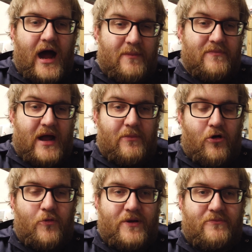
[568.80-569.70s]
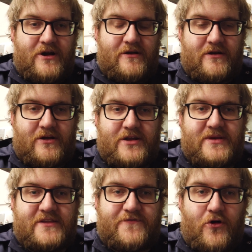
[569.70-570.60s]
I'm hoping we're going to
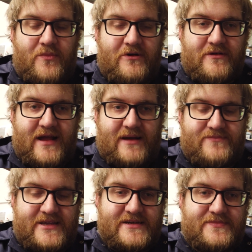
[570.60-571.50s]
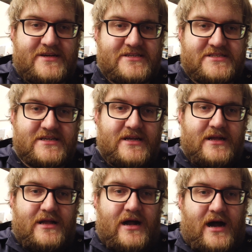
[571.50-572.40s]
be in the former camp here, because
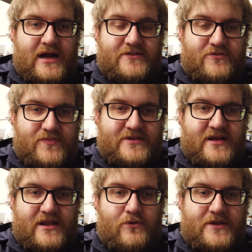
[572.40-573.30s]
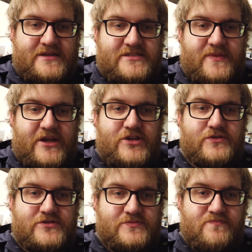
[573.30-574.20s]
I don't particularly want this to be a
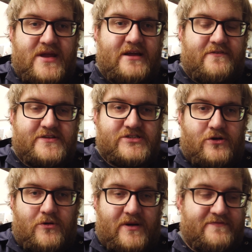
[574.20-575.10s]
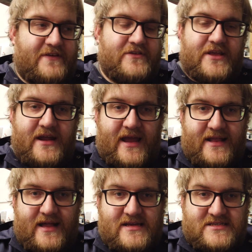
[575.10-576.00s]
huge mare of a job. I've never done a
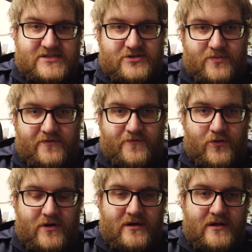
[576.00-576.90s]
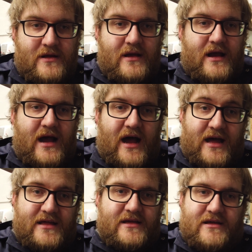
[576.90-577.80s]
head gasket job before.
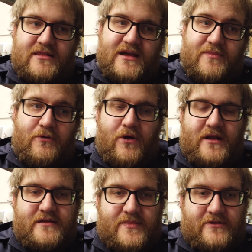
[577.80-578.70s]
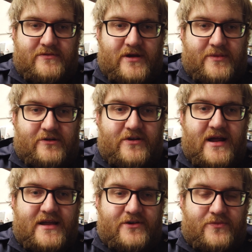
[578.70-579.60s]
A little bit worried about
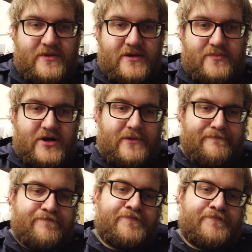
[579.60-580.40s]
cracking on with it, but